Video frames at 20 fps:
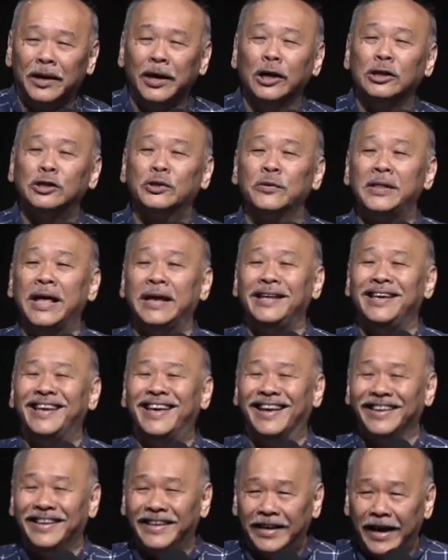so that he
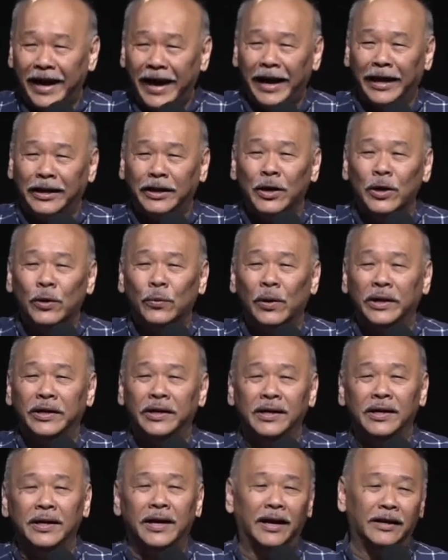can gain what he
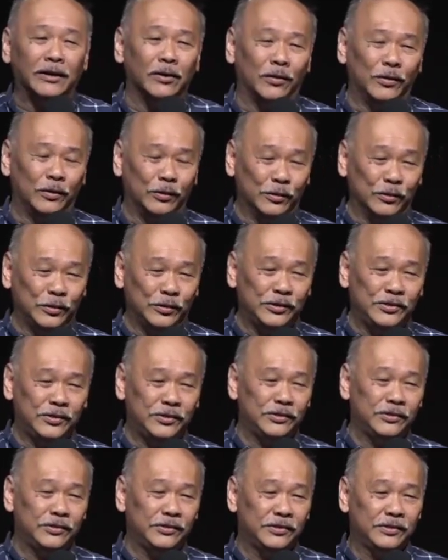cannot
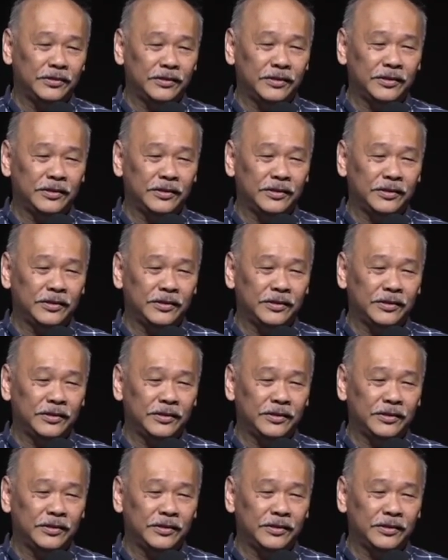lose.